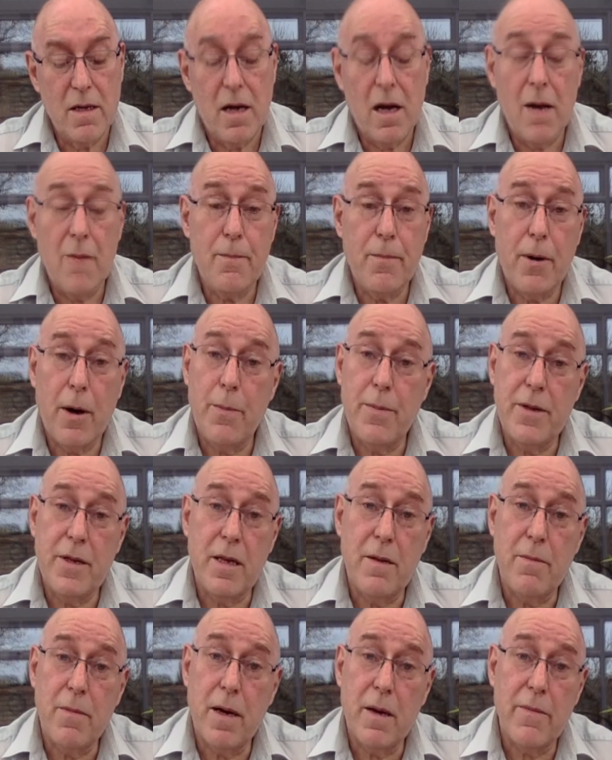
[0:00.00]
I pop it
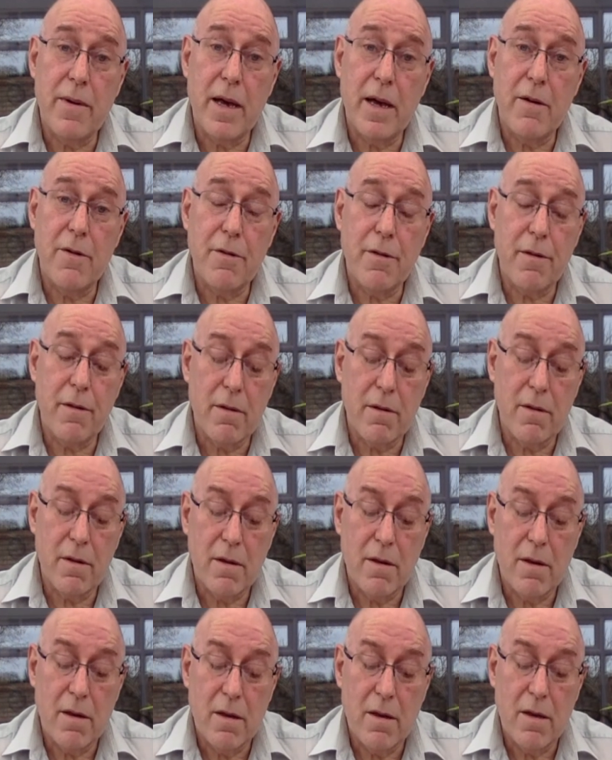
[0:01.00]
in my mouth,
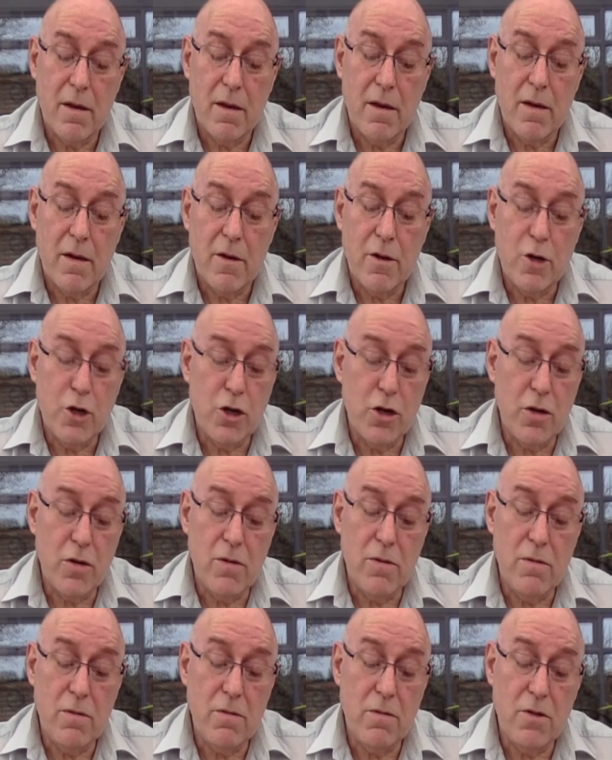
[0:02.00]

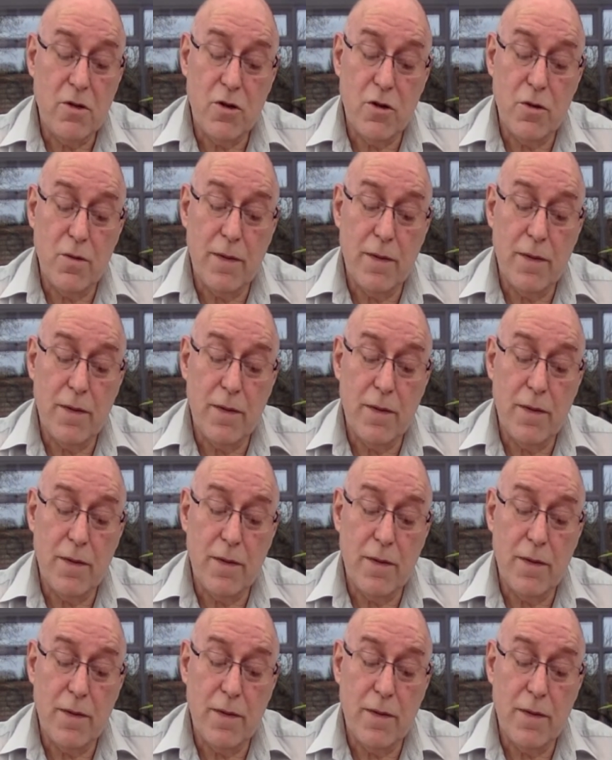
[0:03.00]
chew too